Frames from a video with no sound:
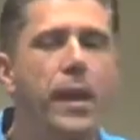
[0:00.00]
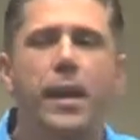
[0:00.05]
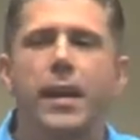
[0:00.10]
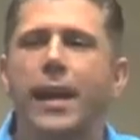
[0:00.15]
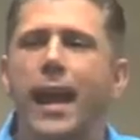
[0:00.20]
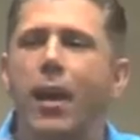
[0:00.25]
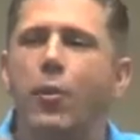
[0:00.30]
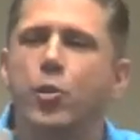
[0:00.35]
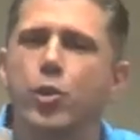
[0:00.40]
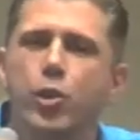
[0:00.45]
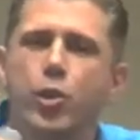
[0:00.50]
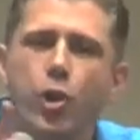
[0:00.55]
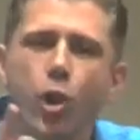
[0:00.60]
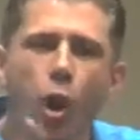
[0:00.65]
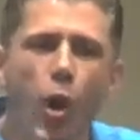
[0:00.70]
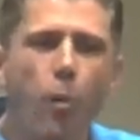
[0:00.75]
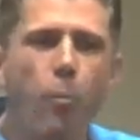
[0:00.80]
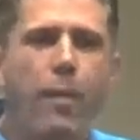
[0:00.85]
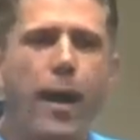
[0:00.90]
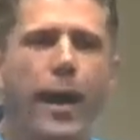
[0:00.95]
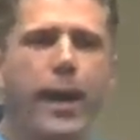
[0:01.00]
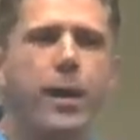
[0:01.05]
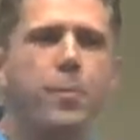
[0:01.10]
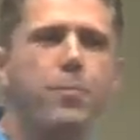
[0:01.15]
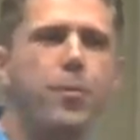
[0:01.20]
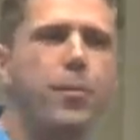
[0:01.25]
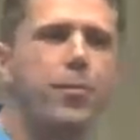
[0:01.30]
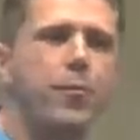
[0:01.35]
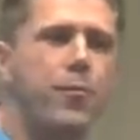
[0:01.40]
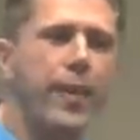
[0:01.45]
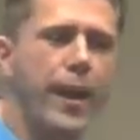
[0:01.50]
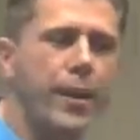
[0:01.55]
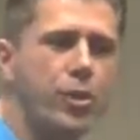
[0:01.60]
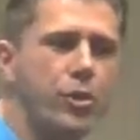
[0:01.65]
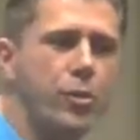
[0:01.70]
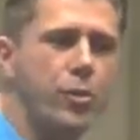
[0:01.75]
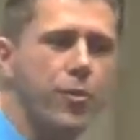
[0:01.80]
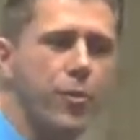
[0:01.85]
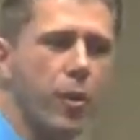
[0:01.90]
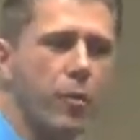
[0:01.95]
Now, nobody
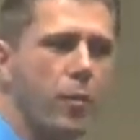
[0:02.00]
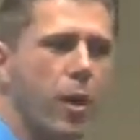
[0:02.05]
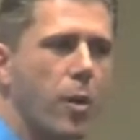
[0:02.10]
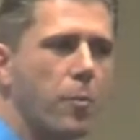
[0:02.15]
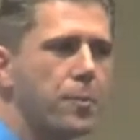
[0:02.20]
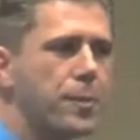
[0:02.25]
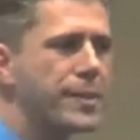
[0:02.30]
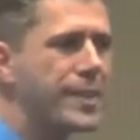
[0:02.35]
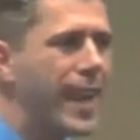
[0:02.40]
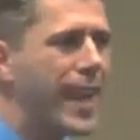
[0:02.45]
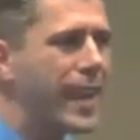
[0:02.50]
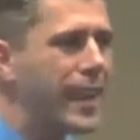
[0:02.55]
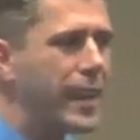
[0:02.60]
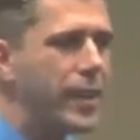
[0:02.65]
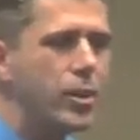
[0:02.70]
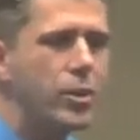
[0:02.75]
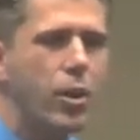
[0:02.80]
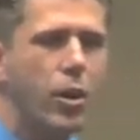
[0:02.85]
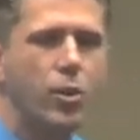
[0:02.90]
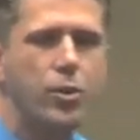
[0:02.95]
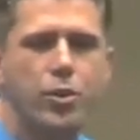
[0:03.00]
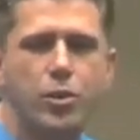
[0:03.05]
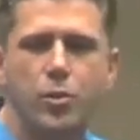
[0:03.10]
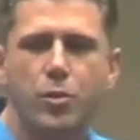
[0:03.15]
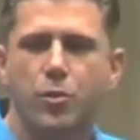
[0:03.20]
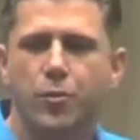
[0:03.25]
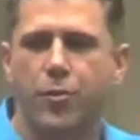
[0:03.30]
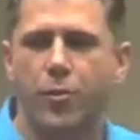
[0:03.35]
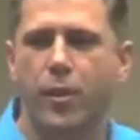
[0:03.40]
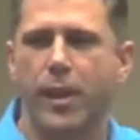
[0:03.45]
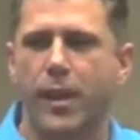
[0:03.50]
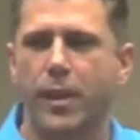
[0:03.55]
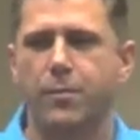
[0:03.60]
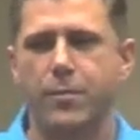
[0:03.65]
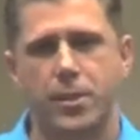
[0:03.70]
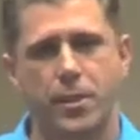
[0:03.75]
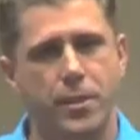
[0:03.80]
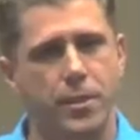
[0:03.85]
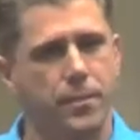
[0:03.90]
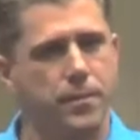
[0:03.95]
prevents you from obtaining those two
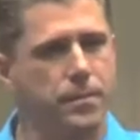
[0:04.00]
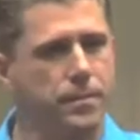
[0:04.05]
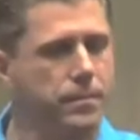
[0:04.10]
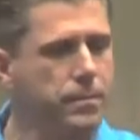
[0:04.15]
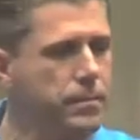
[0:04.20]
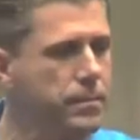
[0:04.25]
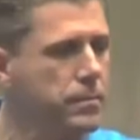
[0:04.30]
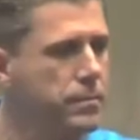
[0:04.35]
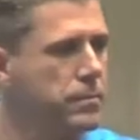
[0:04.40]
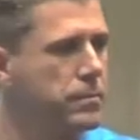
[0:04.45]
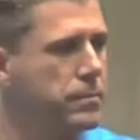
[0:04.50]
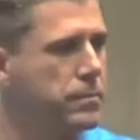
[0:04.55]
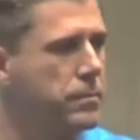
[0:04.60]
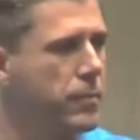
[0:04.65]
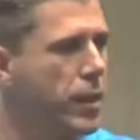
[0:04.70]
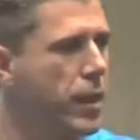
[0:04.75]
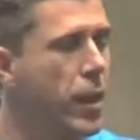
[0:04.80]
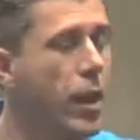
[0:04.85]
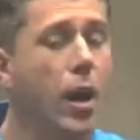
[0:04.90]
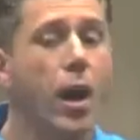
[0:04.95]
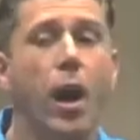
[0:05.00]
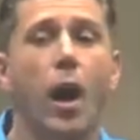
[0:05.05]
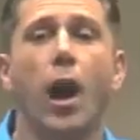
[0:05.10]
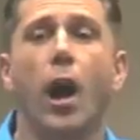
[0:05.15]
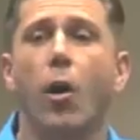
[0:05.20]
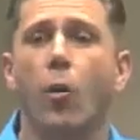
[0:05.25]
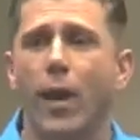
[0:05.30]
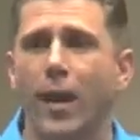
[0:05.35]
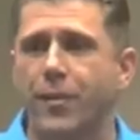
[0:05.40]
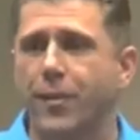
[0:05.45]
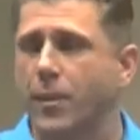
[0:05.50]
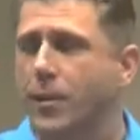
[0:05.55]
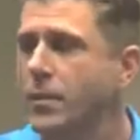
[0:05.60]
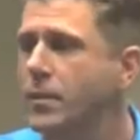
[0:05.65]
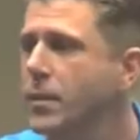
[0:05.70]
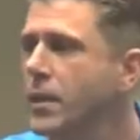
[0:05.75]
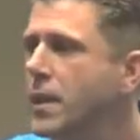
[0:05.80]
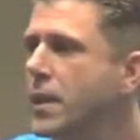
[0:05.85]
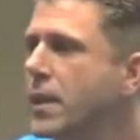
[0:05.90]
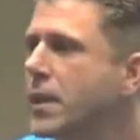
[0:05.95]
freedoms. However,
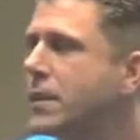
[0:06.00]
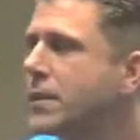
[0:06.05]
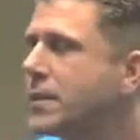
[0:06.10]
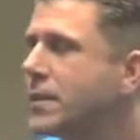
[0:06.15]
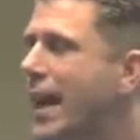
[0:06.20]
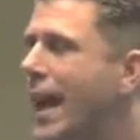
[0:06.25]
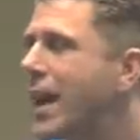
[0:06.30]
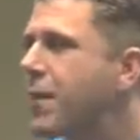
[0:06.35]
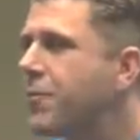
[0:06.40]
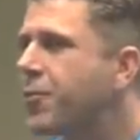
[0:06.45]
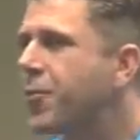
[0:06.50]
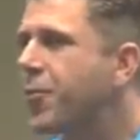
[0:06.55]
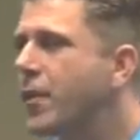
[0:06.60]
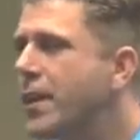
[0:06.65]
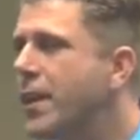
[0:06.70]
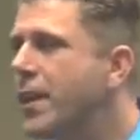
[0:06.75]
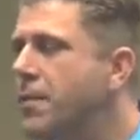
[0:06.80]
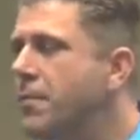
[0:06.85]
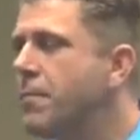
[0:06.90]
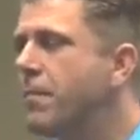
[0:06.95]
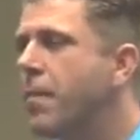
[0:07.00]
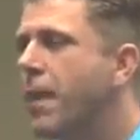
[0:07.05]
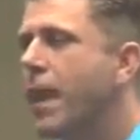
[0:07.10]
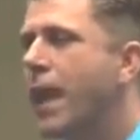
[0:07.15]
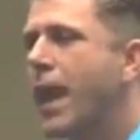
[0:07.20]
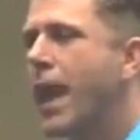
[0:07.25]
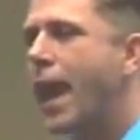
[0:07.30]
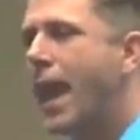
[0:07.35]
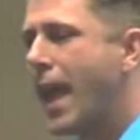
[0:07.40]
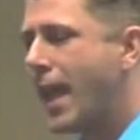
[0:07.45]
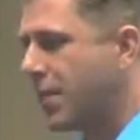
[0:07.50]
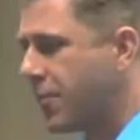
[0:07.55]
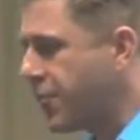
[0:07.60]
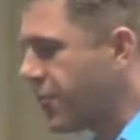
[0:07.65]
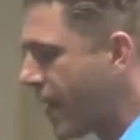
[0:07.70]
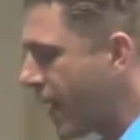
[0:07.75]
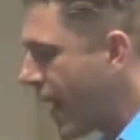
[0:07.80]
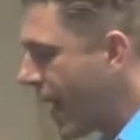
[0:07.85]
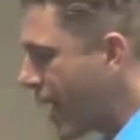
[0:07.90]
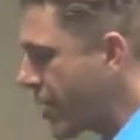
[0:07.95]
time freedom and
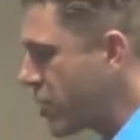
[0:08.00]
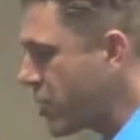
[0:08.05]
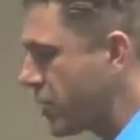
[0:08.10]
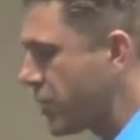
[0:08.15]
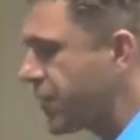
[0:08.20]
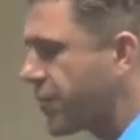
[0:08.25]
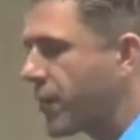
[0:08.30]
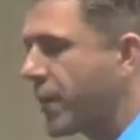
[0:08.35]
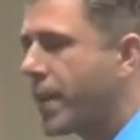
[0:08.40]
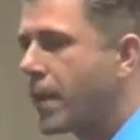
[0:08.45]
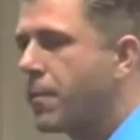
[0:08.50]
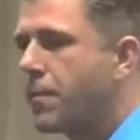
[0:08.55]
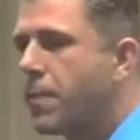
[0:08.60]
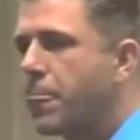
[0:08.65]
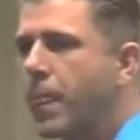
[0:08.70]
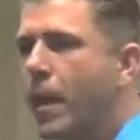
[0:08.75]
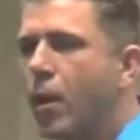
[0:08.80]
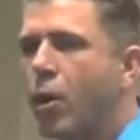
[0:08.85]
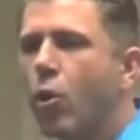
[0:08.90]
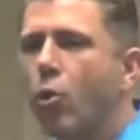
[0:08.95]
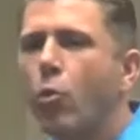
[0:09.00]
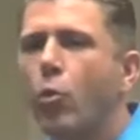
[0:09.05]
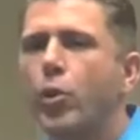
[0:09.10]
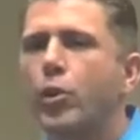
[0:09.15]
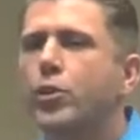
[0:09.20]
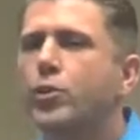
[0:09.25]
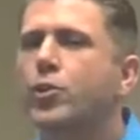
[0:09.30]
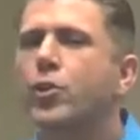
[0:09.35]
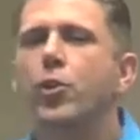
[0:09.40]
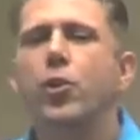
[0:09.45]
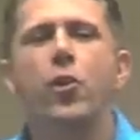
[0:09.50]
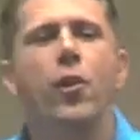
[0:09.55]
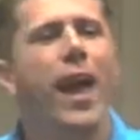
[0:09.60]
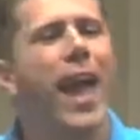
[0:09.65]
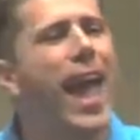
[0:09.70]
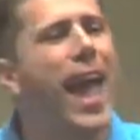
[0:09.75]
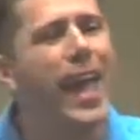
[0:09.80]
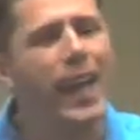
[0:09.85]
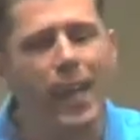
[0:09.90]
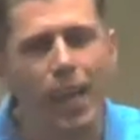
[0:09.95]
financial freedom wouldn't do
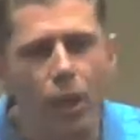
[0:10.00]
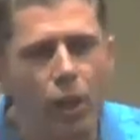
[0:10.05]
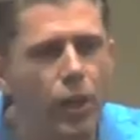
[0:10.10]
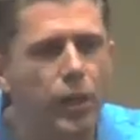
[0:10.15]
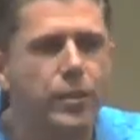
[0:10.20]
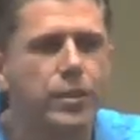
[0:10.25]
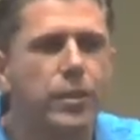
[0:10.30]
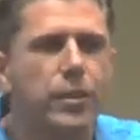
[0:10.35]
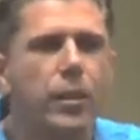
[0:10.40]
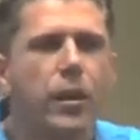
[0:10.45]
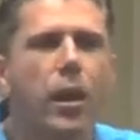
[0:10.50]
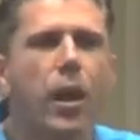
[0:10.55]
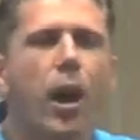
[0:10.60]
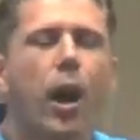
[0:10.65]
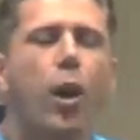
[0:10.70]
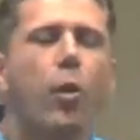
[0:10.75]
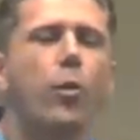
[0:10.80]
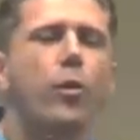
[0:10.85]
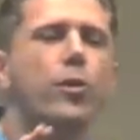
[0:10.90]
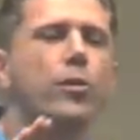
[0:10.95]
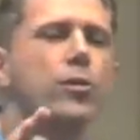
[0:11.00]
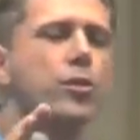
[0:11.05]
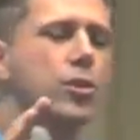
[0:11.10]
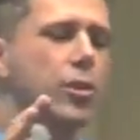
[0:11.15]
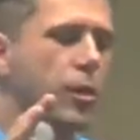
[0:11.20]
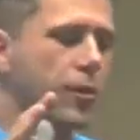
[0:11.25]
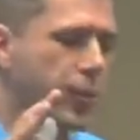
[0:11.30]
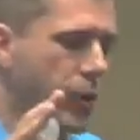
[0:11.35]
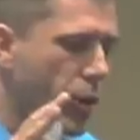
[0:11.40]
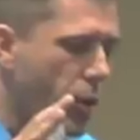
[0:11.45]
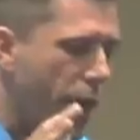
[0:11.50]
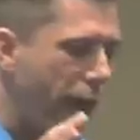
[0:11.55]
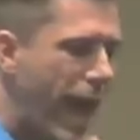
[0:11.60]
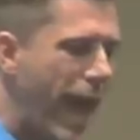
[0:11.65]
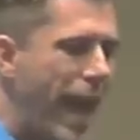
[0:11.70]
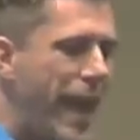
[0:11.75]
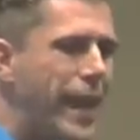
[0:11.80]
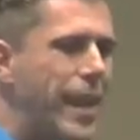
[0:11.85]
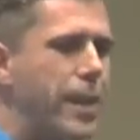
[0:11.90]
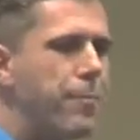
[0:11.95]
you any good or wouldn't serve you
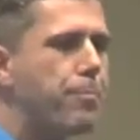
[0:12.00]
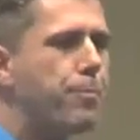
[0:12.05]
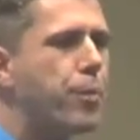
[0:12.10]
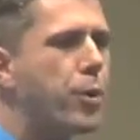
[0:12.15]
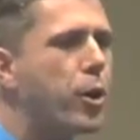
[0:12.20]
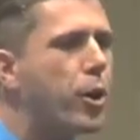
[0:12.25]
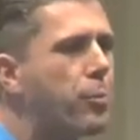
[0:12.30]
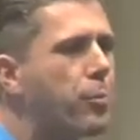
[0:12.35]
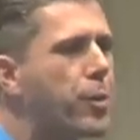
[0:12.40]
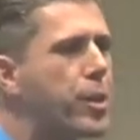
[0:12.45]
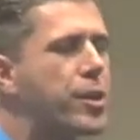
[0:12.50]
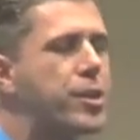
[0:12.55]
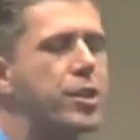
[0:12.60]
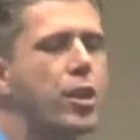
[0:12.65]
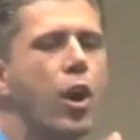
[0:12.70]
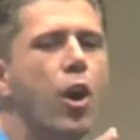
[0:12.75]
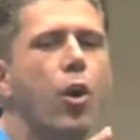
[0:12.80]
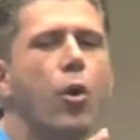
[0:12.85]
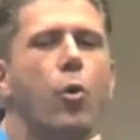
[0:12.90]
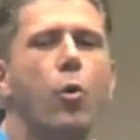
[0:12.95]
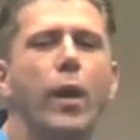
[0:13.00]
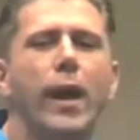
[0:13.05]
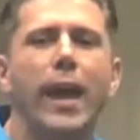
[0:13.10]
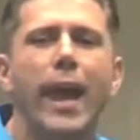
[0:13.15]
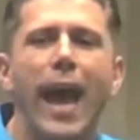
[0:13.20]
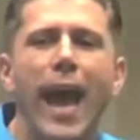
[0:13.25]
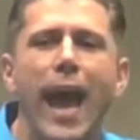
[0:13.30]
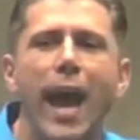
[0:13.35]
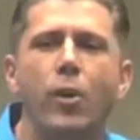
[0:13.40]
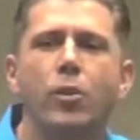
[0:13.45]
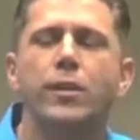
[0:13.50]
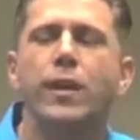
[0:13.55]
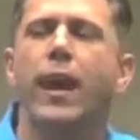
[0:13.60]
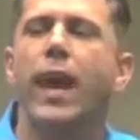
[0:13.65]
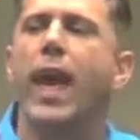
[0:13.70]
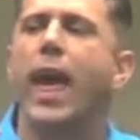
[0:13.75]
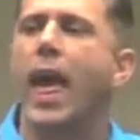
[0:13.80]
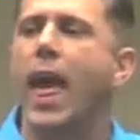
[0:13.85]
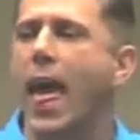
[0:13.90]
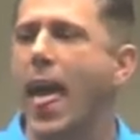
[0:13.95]
any purpose
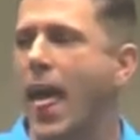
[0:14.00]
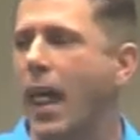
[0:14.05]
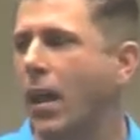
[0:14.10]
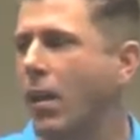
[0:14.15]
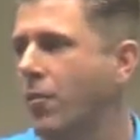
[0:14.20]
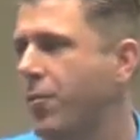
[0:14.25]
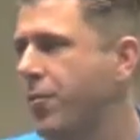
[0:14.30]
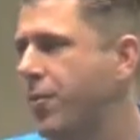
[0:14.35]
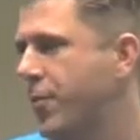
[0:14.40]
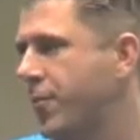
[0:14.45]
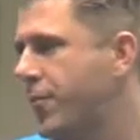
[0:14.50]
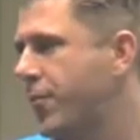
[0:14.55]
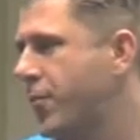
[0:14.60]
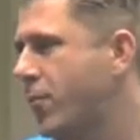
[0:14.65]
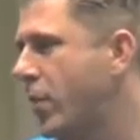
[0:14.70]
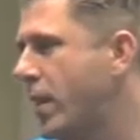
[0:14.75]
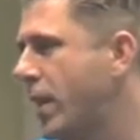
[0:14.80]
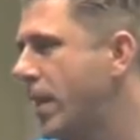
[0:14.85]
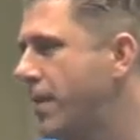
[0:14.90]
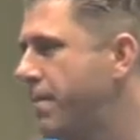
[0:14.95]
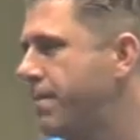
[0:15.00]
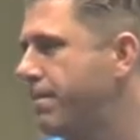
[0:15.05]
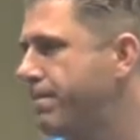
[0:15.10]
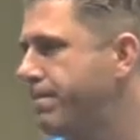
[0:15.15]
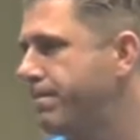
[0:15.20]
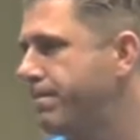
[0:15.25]
without health freedom.